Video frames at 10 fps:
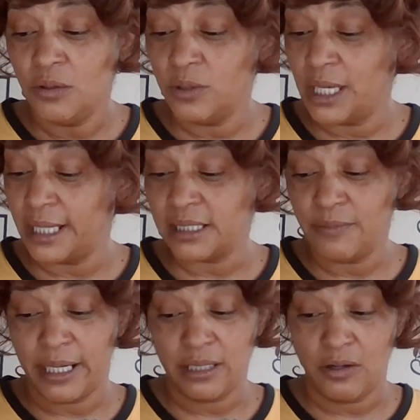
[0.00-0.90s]
We got
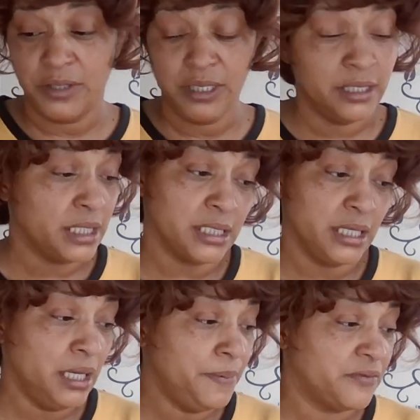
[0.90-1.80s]
somebody over here that's
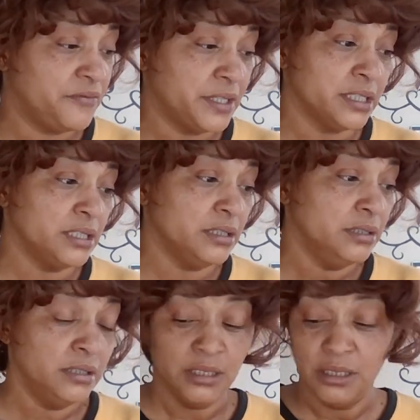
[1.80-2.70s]
an epic failure
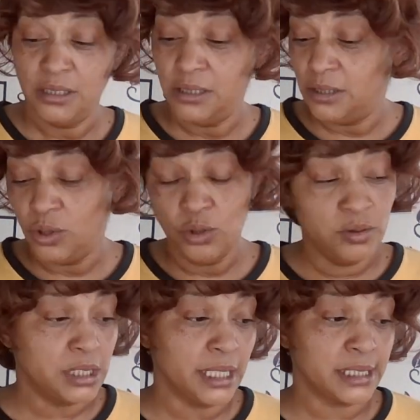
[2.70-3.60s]

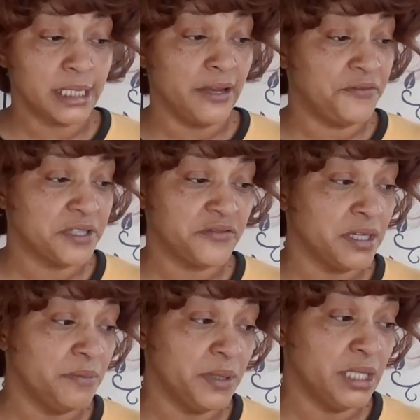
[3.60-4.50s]
whose sex life is
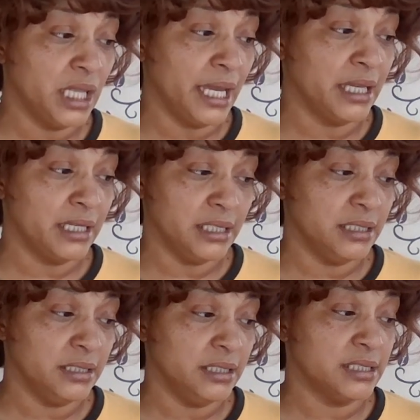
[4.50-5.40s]
going to be like,
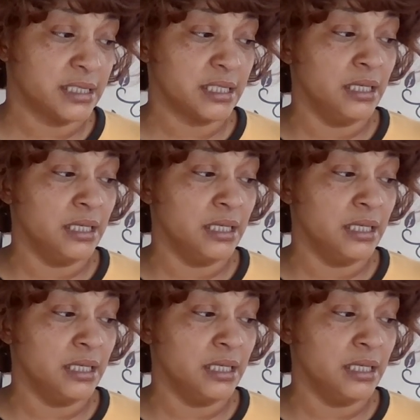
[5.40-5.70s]
it's